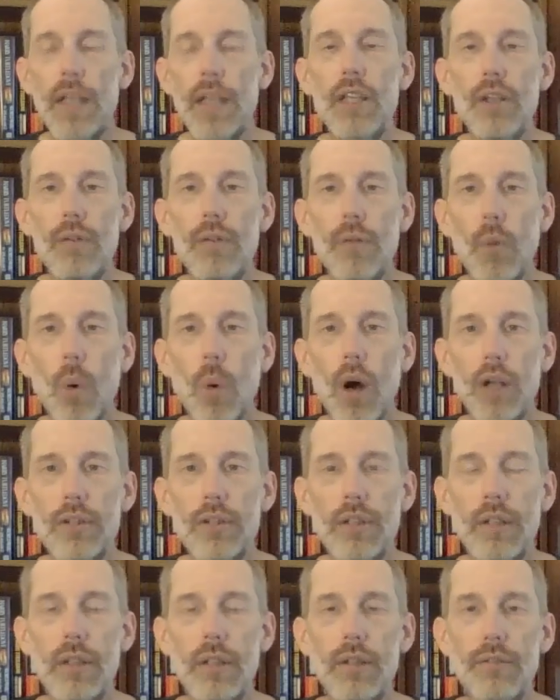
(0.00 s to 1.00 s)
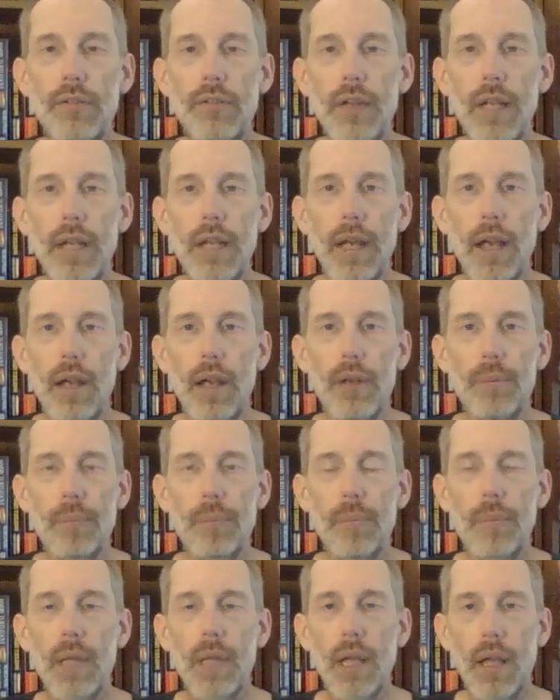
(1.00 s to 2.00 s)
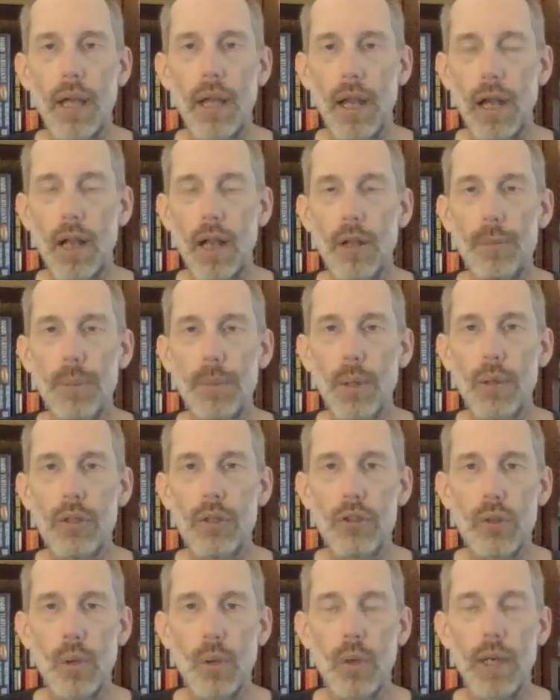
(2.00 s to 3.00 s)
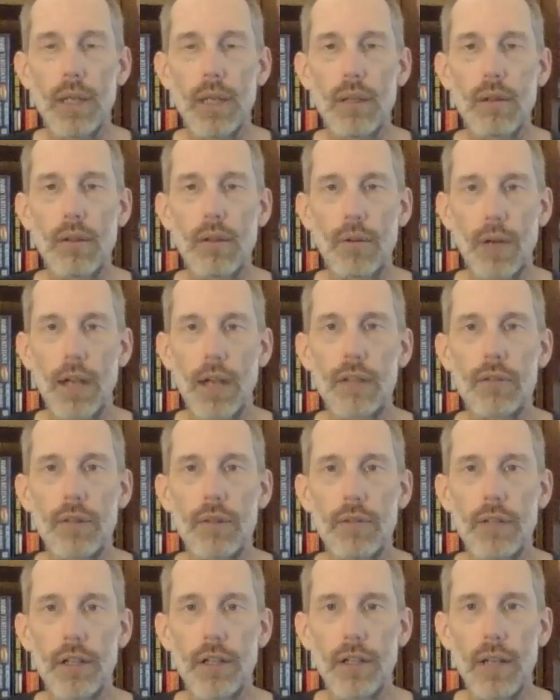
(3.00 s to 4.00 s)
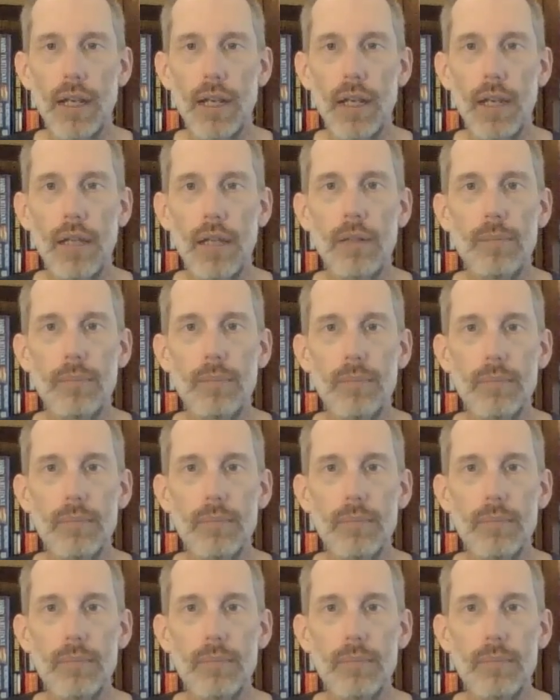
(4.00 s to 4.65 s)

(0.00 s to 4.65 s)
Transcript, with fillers: Thank you for watching this video, and I hope you enjoy the rest of your day.